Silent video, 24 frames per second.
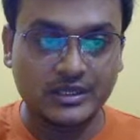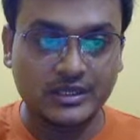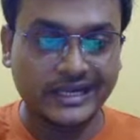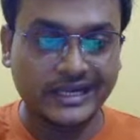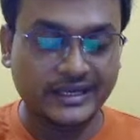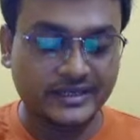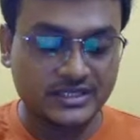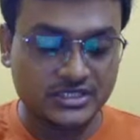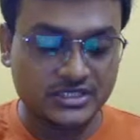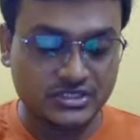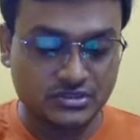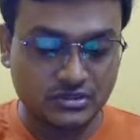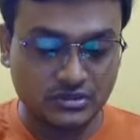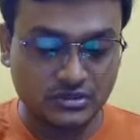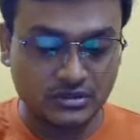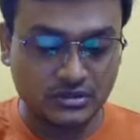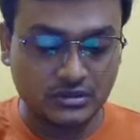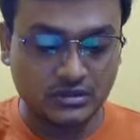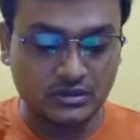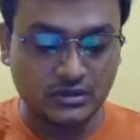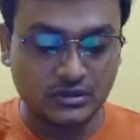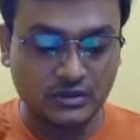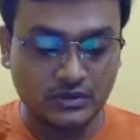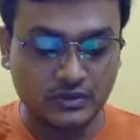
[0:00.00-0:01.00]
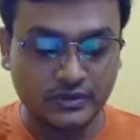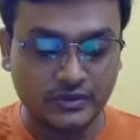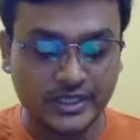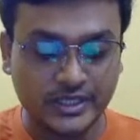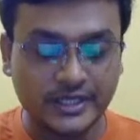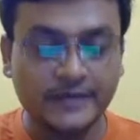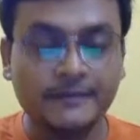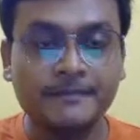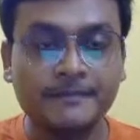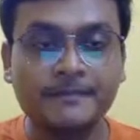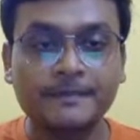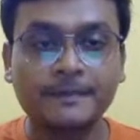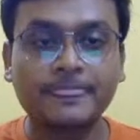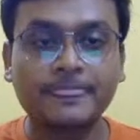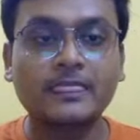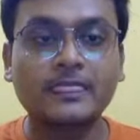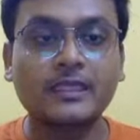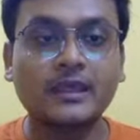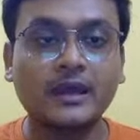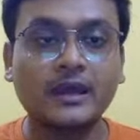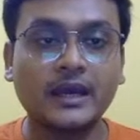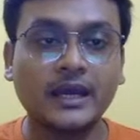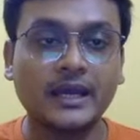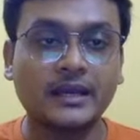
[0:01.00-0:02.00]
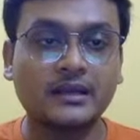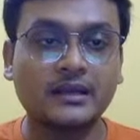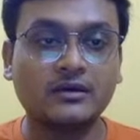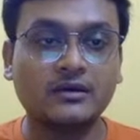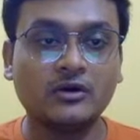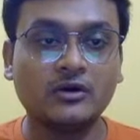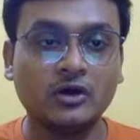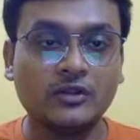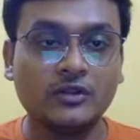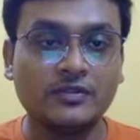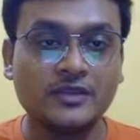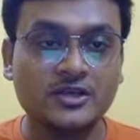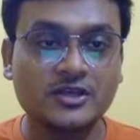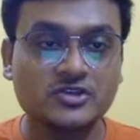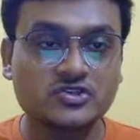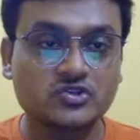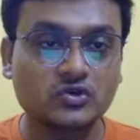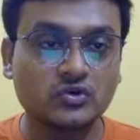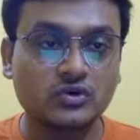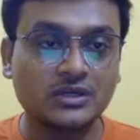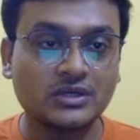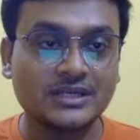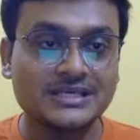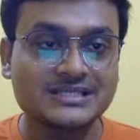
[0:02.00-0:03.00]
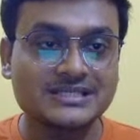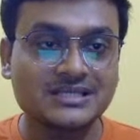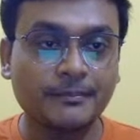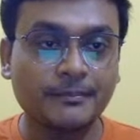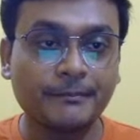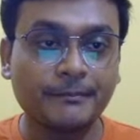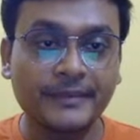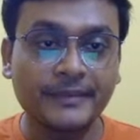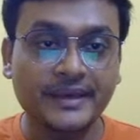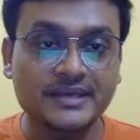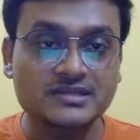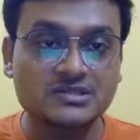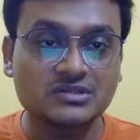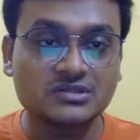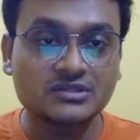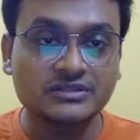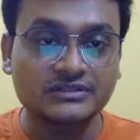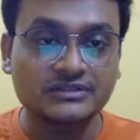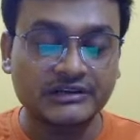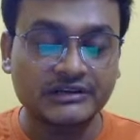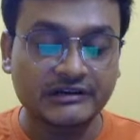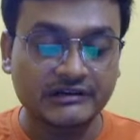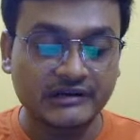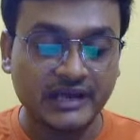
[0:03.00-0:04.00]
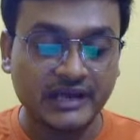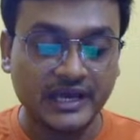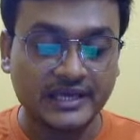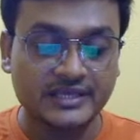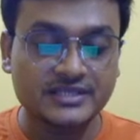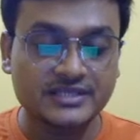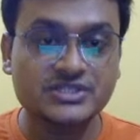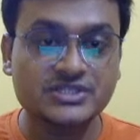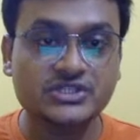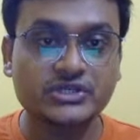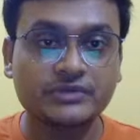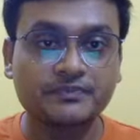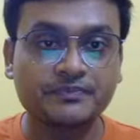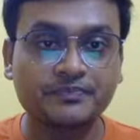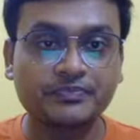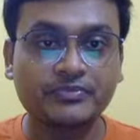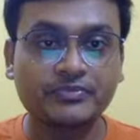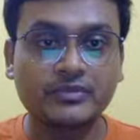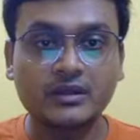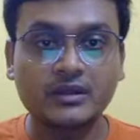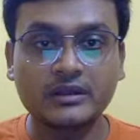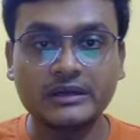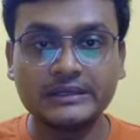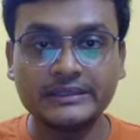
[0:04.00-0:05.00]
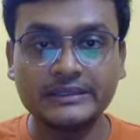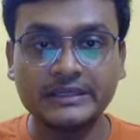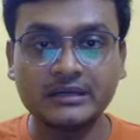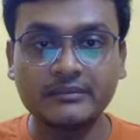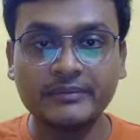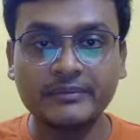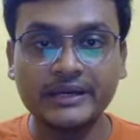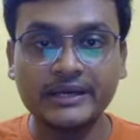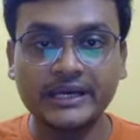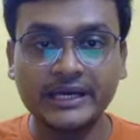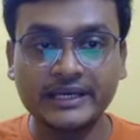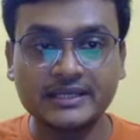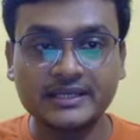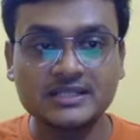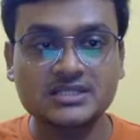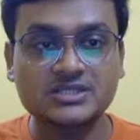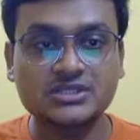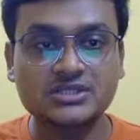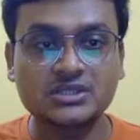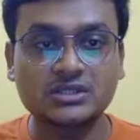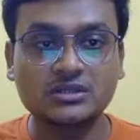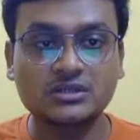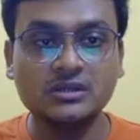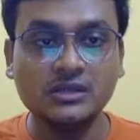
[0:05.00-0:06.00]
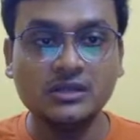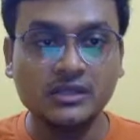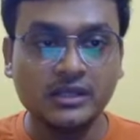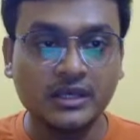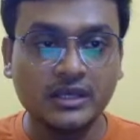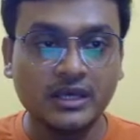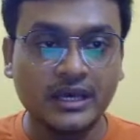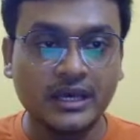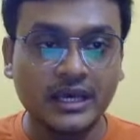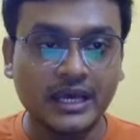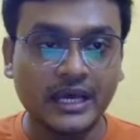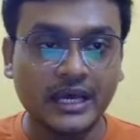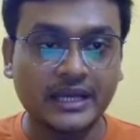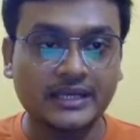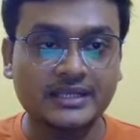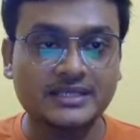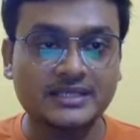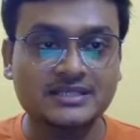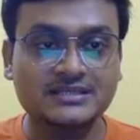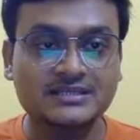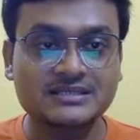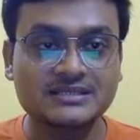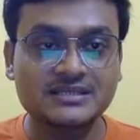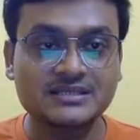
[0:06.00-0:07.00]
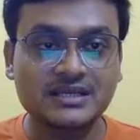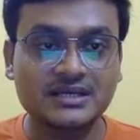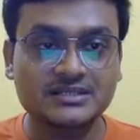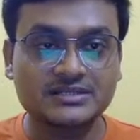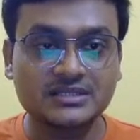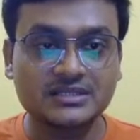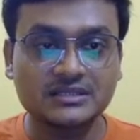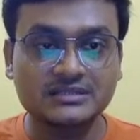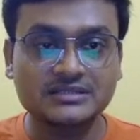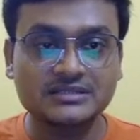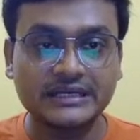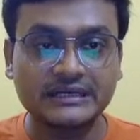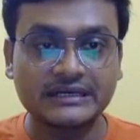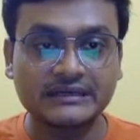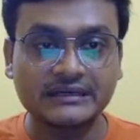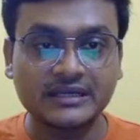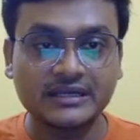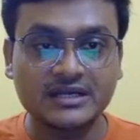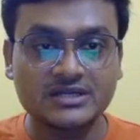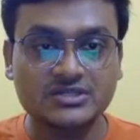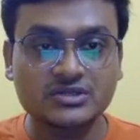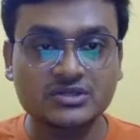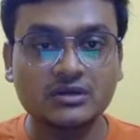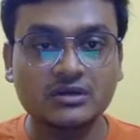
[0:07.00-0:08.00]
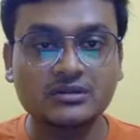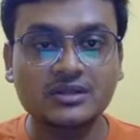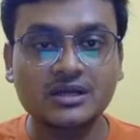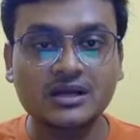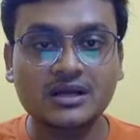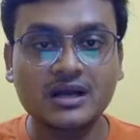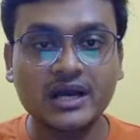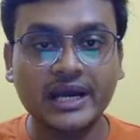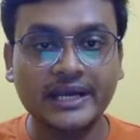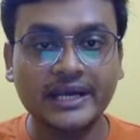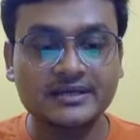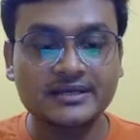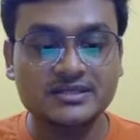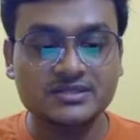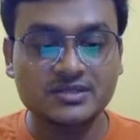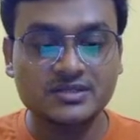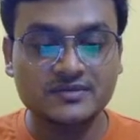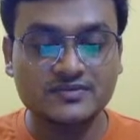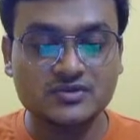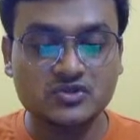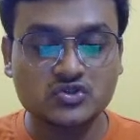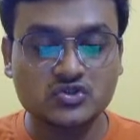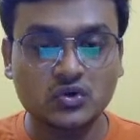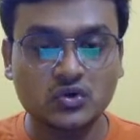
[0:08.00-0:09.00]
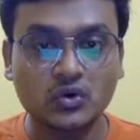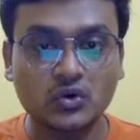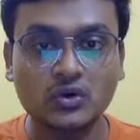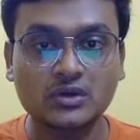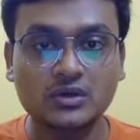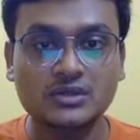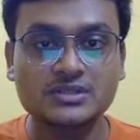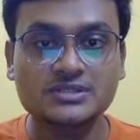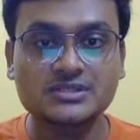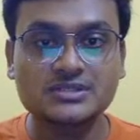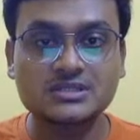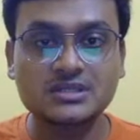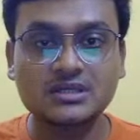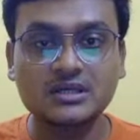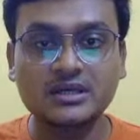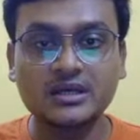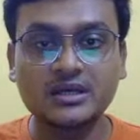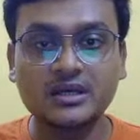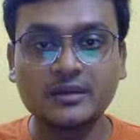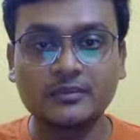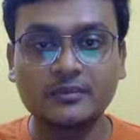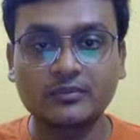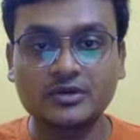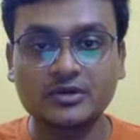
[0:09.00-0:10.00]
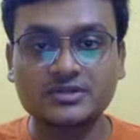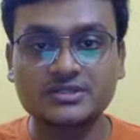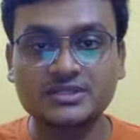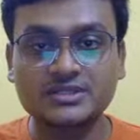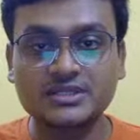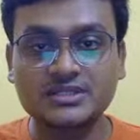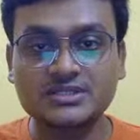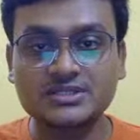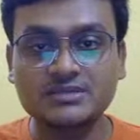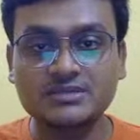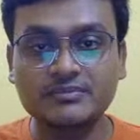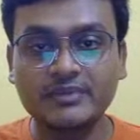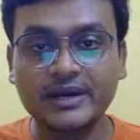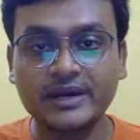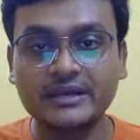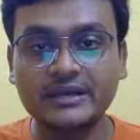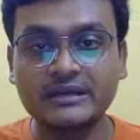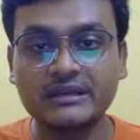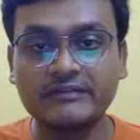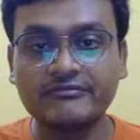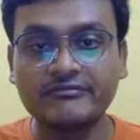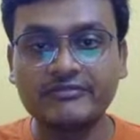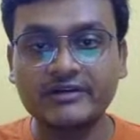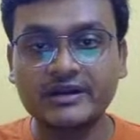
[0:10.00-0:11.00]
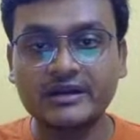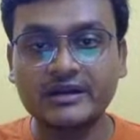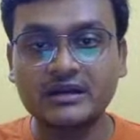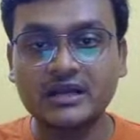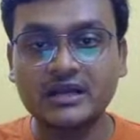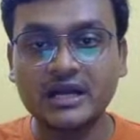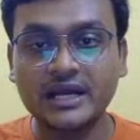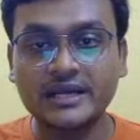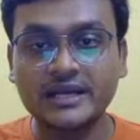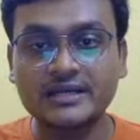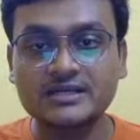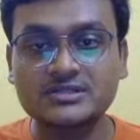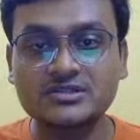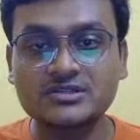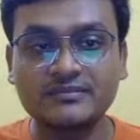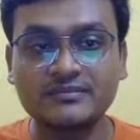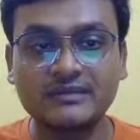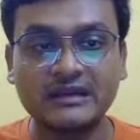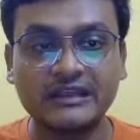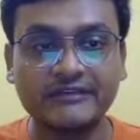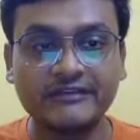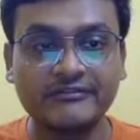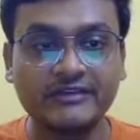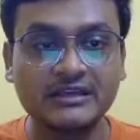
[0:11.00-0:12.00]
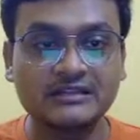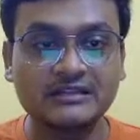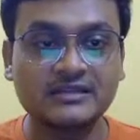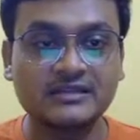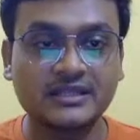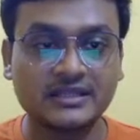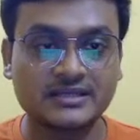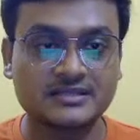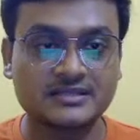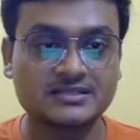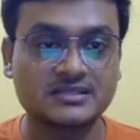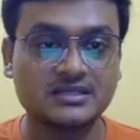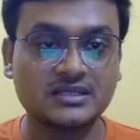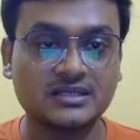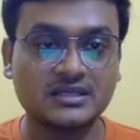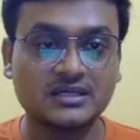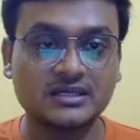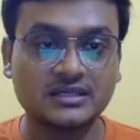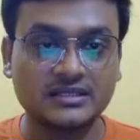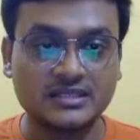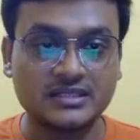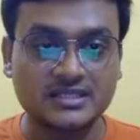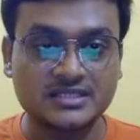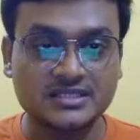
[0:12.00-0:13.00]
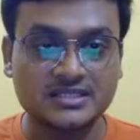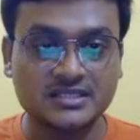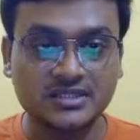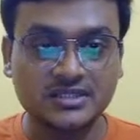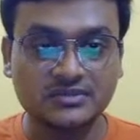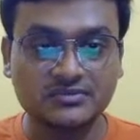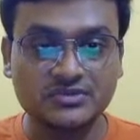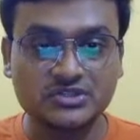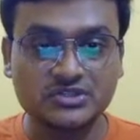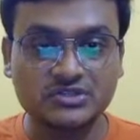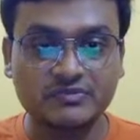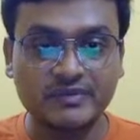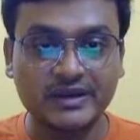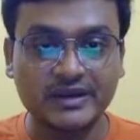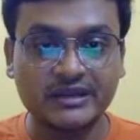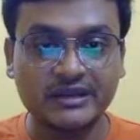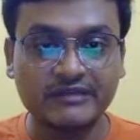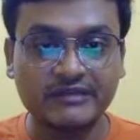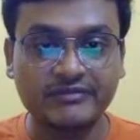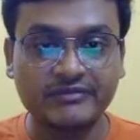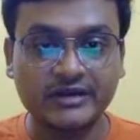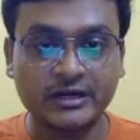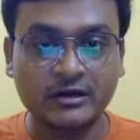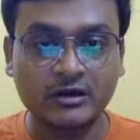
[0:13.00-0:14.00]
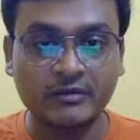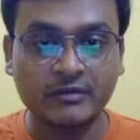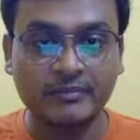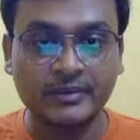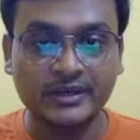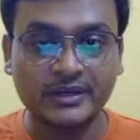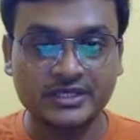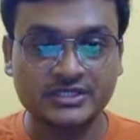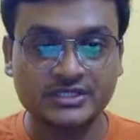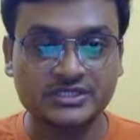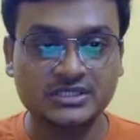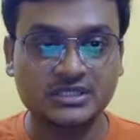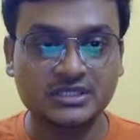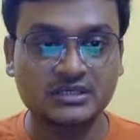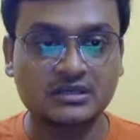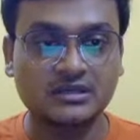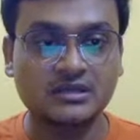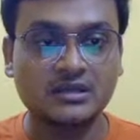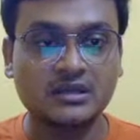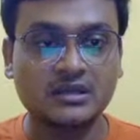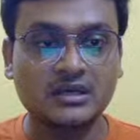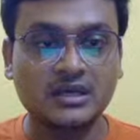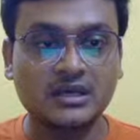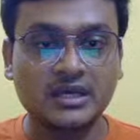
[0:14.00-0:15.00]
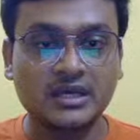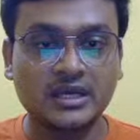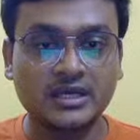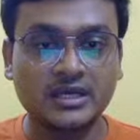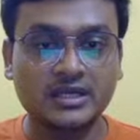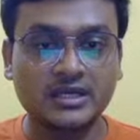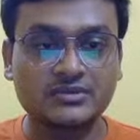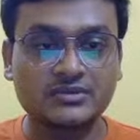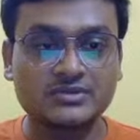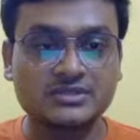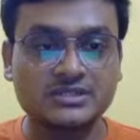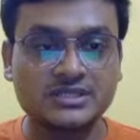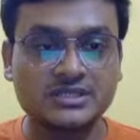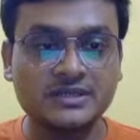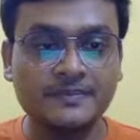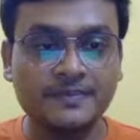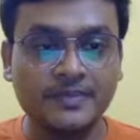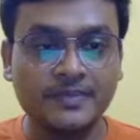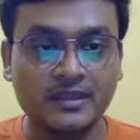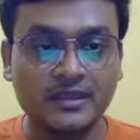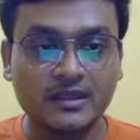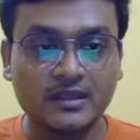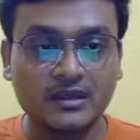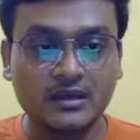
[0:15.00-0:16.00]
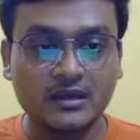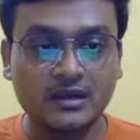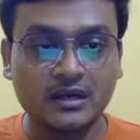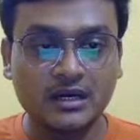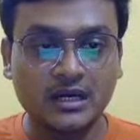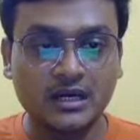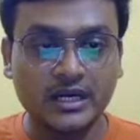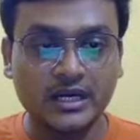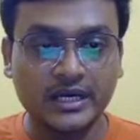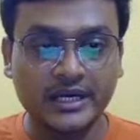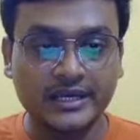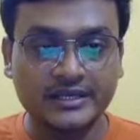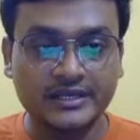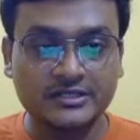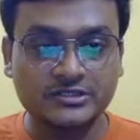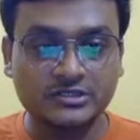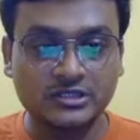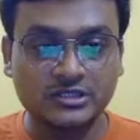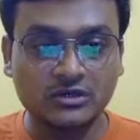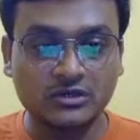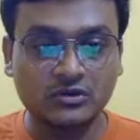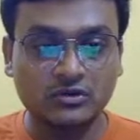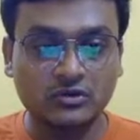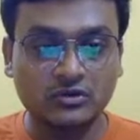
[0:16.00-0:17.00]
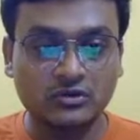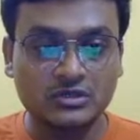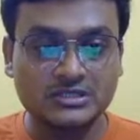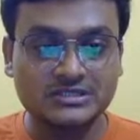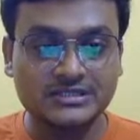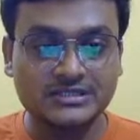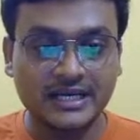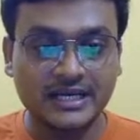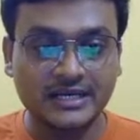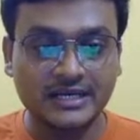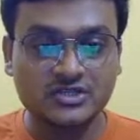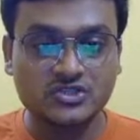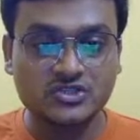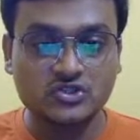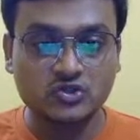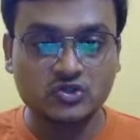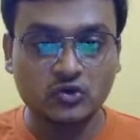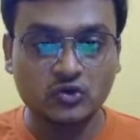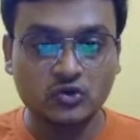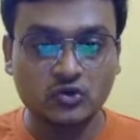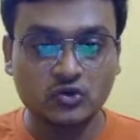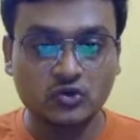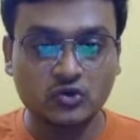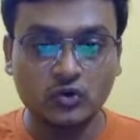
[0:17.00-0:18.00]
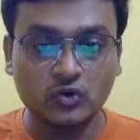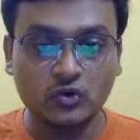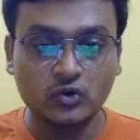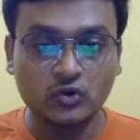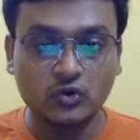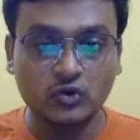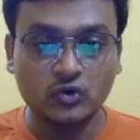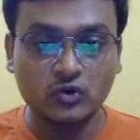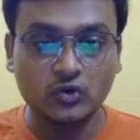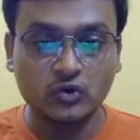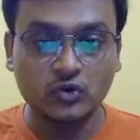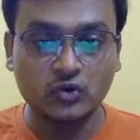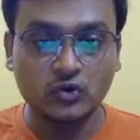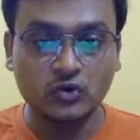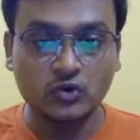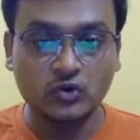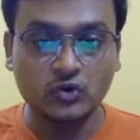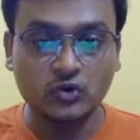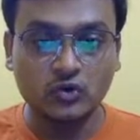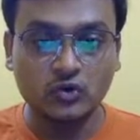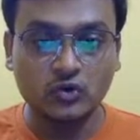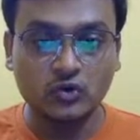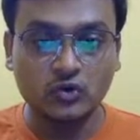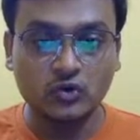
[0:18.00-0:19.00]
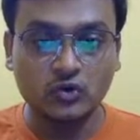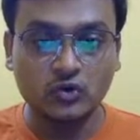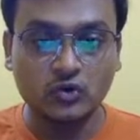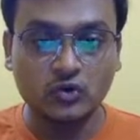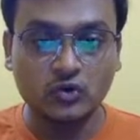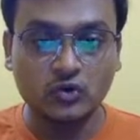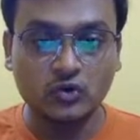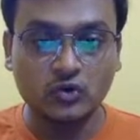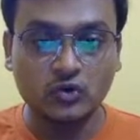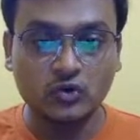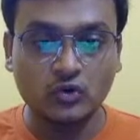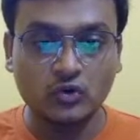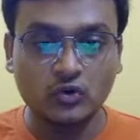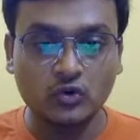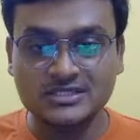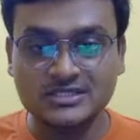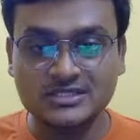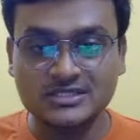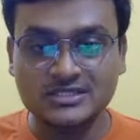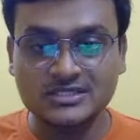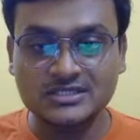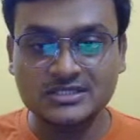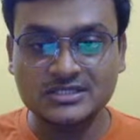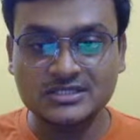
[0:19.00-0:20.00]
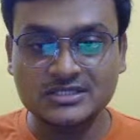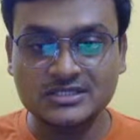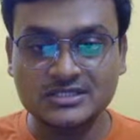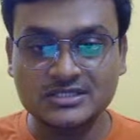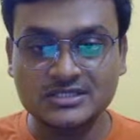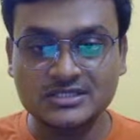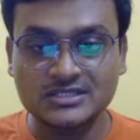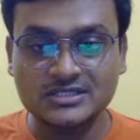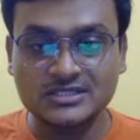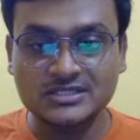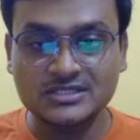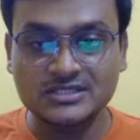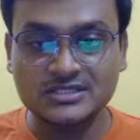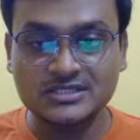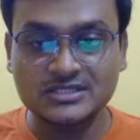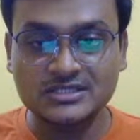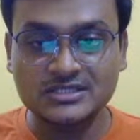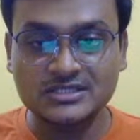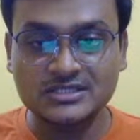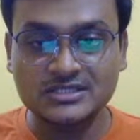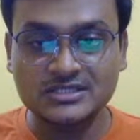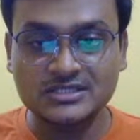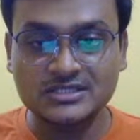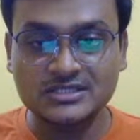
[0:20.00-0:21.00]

Aristotle. Okay. And on the soul is a major treatise written by Aristotle. And his discussion centers on the kinds of souls processed by different kinds of living things, distinguished by different operations. And you see, Aristotle holds that soul is the form or essence of any living thing.